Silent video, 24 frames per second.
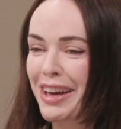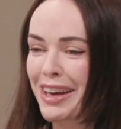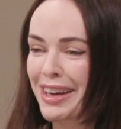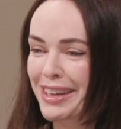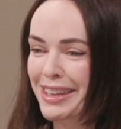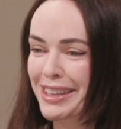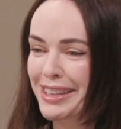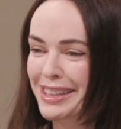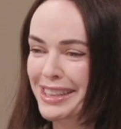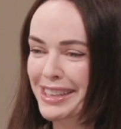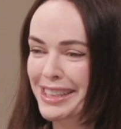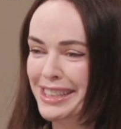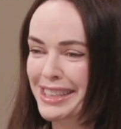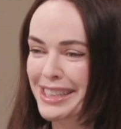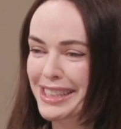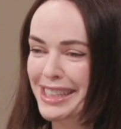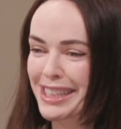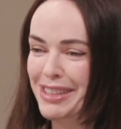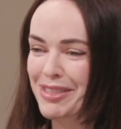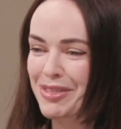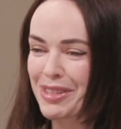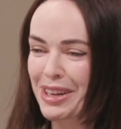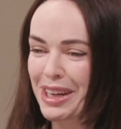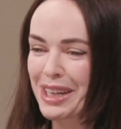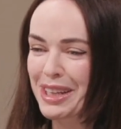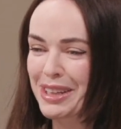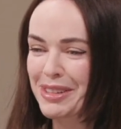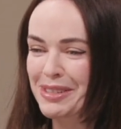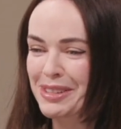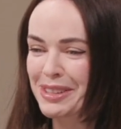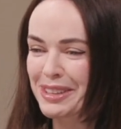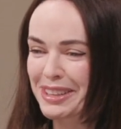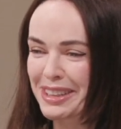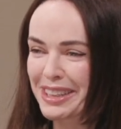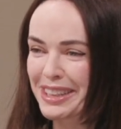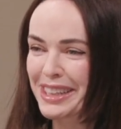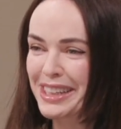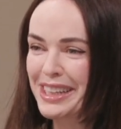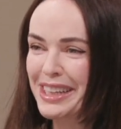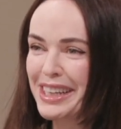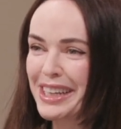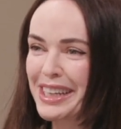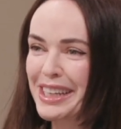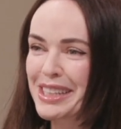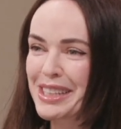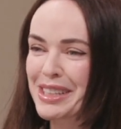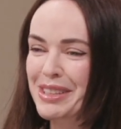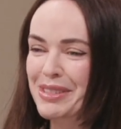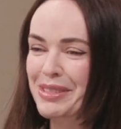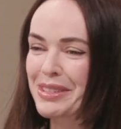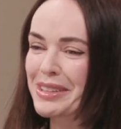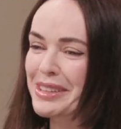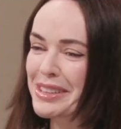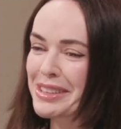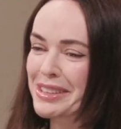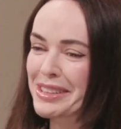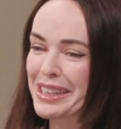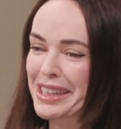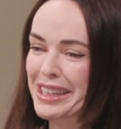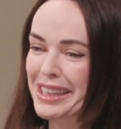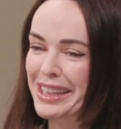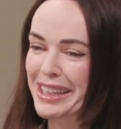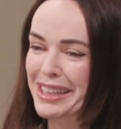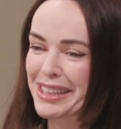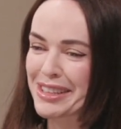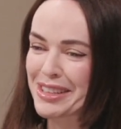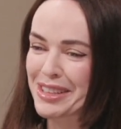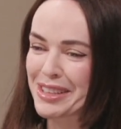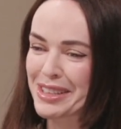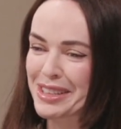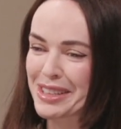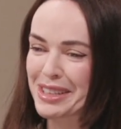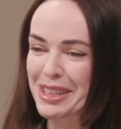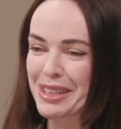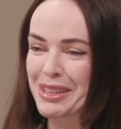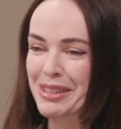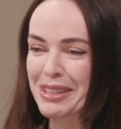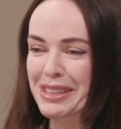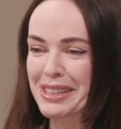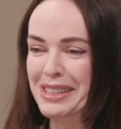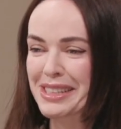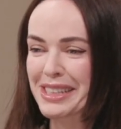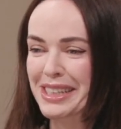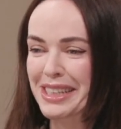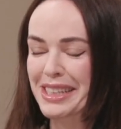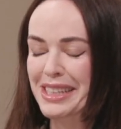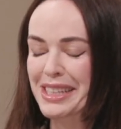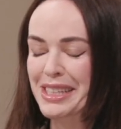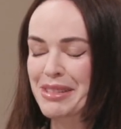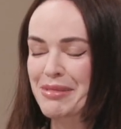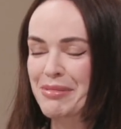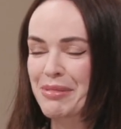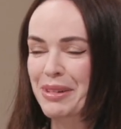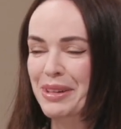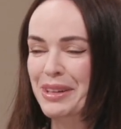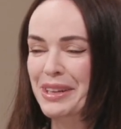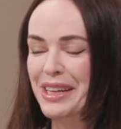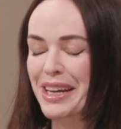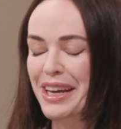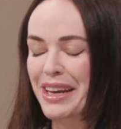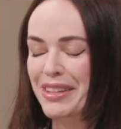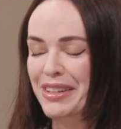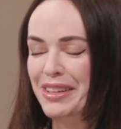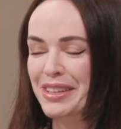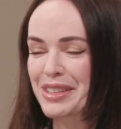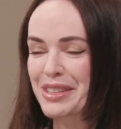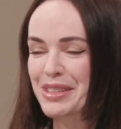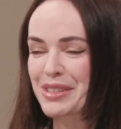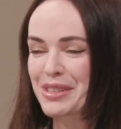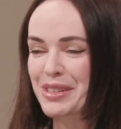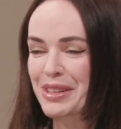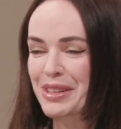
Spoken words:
that. If anyone is wondering, that's just a coincidence. But yeah, that's